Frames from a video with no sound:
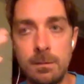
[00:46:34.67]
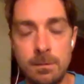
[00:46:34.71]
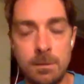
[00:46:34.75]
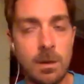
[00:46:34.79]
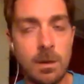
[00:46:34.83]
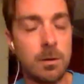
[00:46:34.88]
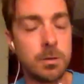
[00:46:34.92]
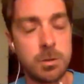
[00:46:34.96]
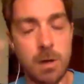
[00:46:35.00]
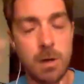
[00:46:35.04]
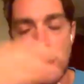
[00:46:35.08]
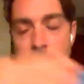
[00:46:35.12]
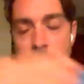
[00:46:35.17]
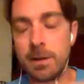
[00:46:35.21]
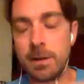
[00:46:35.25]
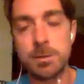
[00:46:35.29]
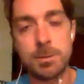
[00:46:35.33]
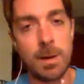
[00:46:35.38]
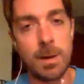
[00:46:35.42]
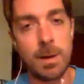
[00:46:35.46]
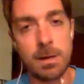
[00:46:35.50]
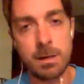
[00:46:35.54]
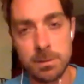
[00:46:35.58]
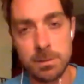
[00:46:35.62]
you know, tracking your
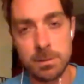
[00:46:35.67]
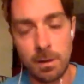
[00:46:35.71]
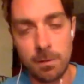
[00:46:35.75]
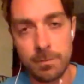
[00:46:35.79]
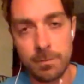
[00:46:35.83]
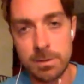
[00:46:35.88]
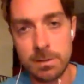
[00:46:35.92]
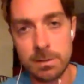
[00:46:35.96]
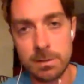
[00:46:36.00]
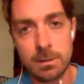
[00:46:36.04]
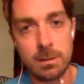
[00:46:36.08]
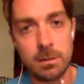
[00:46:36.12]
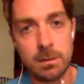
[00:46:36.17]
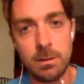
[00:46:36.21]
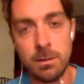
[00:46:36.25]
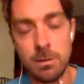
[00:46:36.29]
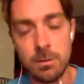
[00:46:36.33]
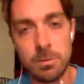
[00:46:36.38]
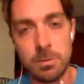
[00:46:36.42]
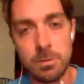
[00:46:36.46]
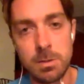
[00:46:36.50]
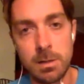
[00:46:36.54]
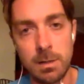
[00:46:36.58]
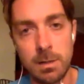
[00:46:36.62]
spending is obviously
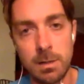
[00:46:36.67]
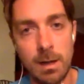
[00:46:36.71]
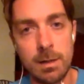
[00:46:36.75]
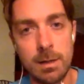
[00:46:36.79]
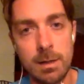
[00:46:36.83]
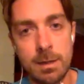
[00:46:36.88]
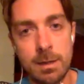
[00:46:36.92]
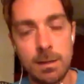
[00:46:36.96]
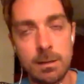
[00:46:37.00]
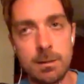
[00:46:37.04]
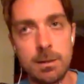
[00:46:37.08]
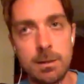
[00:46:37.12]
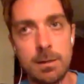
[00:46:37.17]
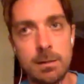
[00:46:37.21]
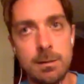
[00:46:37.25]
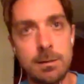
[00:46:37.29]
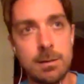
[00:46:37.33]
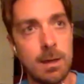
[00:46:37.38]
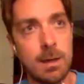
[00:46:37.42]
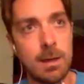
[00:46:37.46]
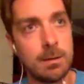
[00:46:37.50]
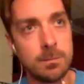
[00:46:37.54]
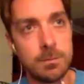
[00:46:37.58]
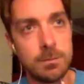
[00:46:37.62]
huge. And I think, like,
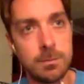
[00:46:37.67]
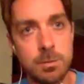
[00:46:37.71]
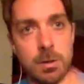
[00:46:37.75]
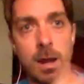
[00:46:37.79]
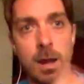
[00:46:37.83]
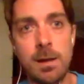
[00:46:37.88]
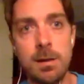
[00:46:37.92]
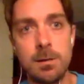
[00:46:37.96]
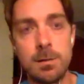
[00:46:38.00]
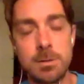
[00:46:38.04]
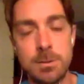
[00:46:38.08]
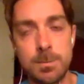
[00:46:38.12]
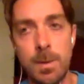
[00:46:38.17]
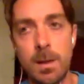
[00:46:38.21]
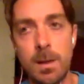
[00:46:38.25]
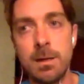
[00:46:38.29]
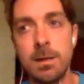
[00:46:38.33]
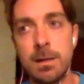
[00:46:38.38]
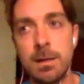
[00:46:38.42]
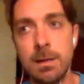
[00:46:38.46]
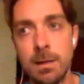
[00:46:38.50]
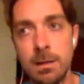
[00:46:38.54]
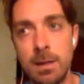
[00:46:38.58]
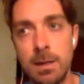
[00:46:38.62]
yeah, tracking your
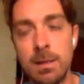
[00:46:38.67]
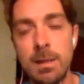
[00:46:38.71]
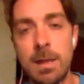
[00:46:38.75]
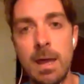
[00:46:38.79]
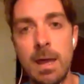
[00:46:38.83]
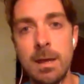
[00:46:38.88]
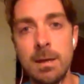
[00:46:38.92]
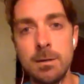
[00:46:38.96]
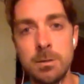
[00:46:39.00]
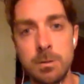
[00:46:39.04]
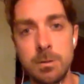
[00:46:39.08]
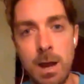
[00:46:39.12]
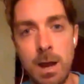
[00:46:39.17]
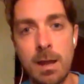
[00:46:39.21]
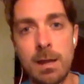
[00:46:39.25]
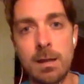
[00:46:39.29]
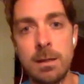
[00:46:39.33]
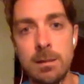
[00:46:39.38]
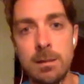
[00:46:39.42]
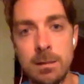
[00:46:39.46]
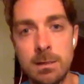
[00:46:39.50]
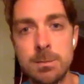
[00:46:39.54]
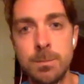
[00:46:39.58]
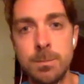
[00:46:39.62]
spending and then
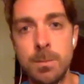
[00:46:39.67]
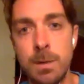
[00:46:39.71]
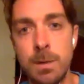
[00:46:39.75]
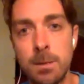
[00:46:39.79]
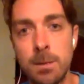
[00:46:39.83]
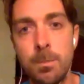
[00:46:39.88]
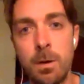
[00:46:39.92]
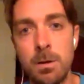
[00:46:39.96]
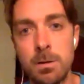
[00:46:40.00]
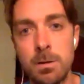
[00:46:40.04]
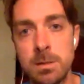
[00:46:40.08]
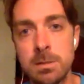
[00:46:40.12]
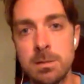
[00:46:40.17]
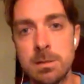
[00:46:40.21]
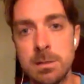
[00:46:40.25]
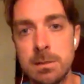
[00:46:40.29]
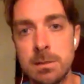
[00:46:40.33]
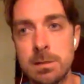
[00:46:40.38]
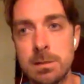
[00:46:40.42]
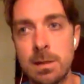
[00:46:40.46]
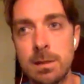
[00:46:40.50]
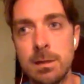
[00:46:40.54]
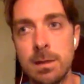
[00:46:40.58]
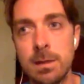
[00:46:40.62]
tracking these big
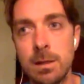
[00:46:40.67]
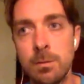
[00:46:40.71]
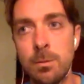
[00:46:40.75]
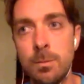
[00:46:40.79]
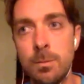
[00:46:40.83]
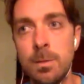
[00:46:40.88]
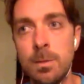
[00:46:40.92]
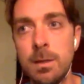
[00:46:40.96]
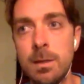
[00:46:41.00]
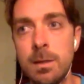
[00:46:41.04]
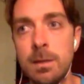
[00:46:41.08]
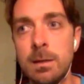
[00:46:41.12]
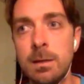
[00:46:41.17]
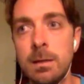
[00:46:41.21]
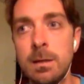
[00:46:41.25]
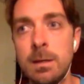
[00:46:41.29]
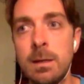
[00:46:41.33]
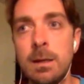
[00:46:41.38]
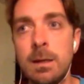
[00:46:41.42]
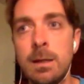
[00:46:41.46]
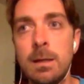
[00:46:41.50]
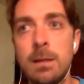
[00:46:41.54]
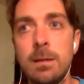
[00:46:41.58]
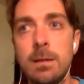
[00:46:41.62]
purchases, I think, would be
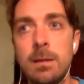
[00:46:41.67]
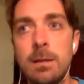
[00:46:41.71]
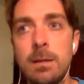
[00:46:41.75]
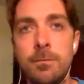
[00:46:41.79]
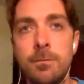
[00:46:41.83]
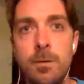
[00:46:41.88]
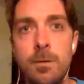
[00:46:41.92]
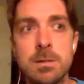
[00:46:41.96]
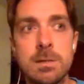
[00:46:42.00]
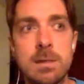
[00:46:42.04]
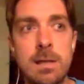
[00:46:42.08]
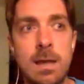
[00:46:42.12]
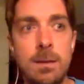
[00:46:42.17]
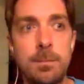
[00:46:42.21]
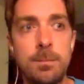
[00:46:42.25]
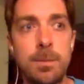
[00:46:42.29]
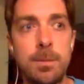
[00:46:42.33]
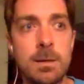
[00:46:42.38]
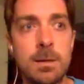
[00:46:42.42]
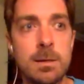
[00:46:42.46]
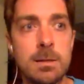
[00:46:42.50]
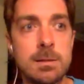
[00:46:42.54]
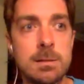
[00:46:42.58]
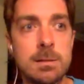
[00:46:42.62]
the first step,
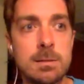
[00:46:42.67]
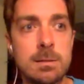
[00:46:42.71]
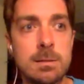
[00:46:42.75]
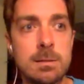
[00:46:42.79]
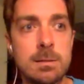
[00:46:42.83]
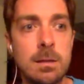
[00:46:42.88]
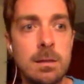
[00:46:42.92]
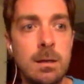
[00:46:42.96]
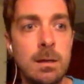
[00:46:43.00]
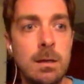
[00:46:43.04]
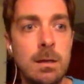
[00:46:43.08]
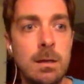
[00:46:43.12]
because